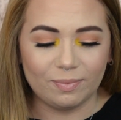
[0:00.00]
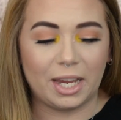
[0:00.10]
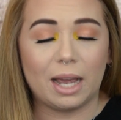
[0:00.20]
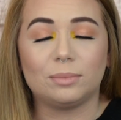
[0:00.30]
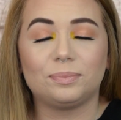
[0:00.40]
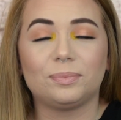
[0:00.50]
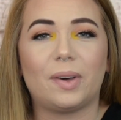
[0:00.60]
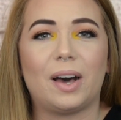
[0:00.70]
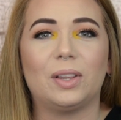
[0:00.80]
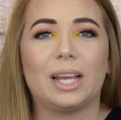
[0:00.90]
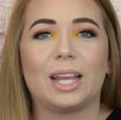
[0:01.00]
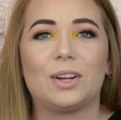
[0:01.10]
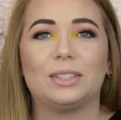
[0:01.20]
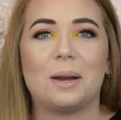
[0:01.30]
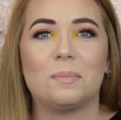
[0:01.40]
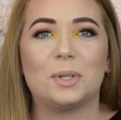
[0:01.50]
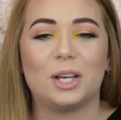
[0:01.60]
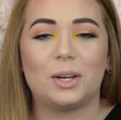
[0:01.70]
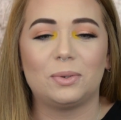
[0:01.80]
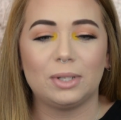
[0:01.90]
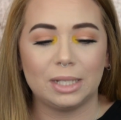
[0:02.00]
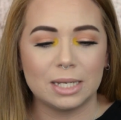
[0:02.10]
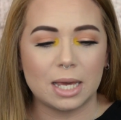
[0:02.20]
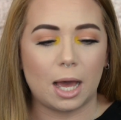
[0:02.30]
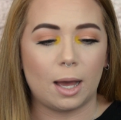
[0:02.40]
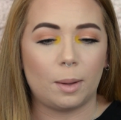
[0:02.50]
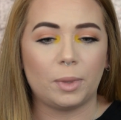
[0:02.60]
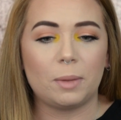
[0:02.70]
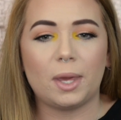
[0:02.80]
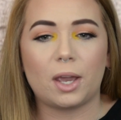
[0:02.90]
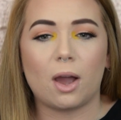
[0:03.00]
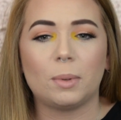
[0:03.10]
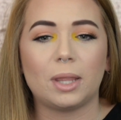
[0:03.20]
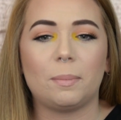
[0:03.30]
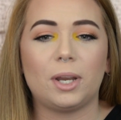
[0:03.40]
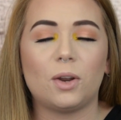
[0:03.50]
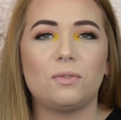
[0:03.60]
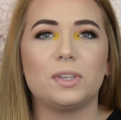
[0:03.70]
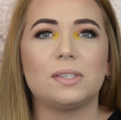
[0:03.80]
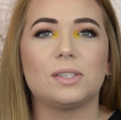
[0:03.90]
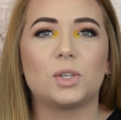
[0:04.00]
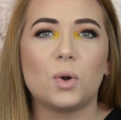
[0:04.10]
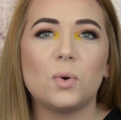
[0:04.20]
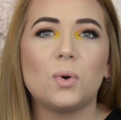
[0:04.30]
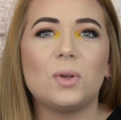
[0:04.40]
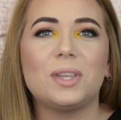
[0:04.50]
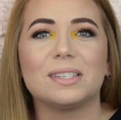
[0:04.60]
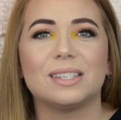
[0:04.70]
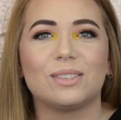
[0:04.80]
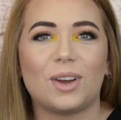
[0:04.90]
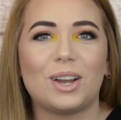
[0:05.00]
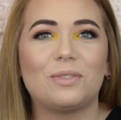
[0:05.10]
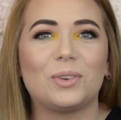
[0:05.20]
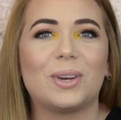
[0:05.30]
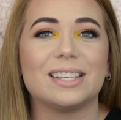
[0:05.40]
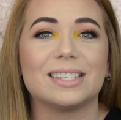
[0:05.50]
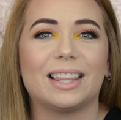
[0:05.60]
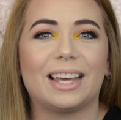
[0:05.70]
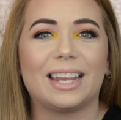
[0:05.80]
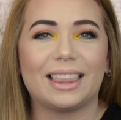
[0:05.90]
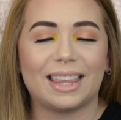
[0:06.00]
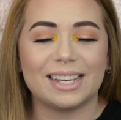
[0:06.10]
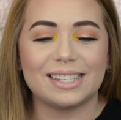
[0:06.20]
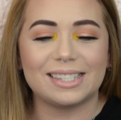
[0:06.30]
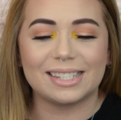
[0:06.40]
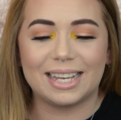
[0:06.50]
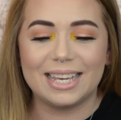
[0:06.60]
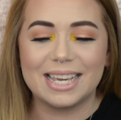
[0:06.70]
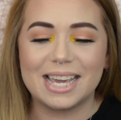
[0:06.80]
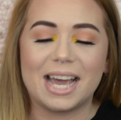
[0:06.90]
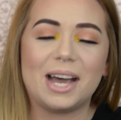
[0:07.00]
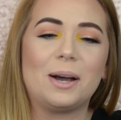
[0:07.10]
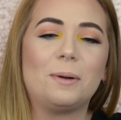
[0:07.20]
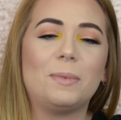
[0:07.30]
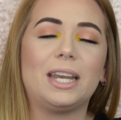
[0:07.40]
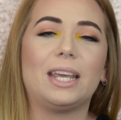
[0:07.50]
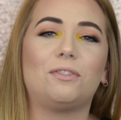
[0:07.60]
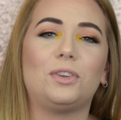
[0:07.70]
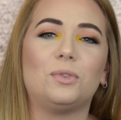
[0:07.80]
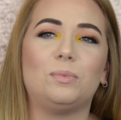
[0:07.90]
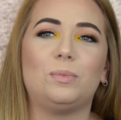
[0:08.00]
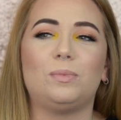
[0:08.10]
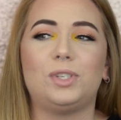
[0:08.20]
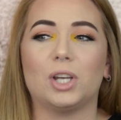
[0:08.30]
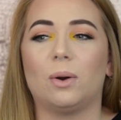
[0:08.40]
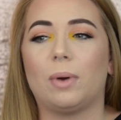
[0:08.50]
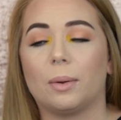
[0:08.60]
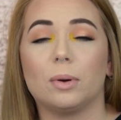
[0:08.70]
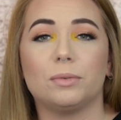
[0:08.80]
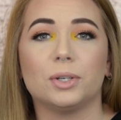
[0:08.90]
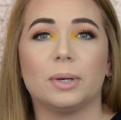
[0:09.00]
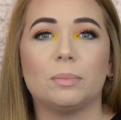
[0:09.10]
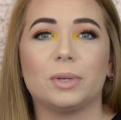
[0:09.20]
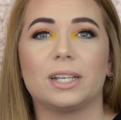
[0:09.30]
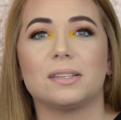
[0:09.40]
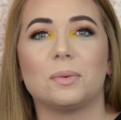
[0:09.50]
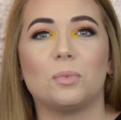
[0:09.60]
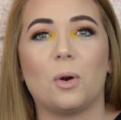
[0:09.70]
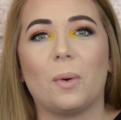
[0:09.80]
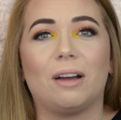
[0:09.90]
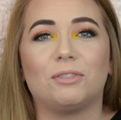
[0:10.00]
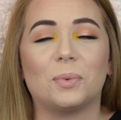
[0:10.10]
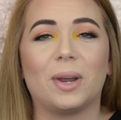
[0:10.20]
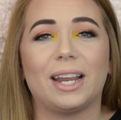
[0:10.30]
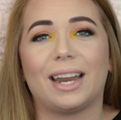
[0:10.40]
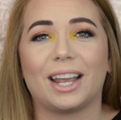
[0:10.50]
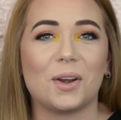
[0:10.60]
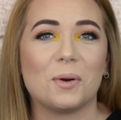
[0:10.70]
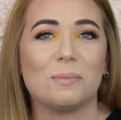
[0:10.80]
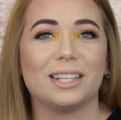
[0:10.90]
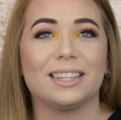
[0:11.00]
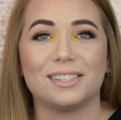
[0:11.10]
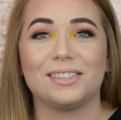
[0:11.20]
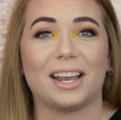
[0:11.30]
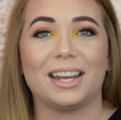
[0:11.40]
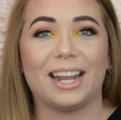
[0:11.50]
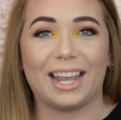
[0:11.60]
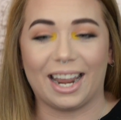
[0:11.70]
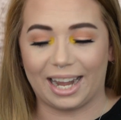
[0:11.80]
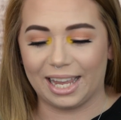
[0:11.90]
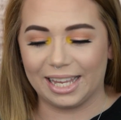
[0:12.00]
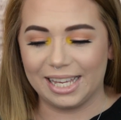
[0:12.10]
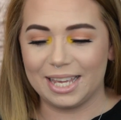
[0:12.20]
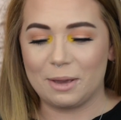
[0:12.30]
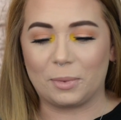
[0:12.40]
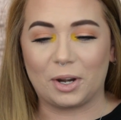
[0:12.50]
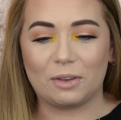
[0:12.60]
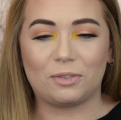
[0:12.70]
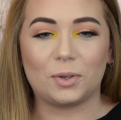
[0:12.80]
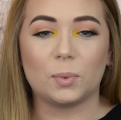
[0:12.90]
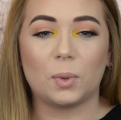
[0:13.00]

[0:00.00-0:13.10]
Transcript: yeah, I'll link it all down below. Leave me a comment. Let me know if this is cool. This is fun if you guys like this. And if you don't, I won't do it because I won't have to wait and I can open it the second I get it. But if you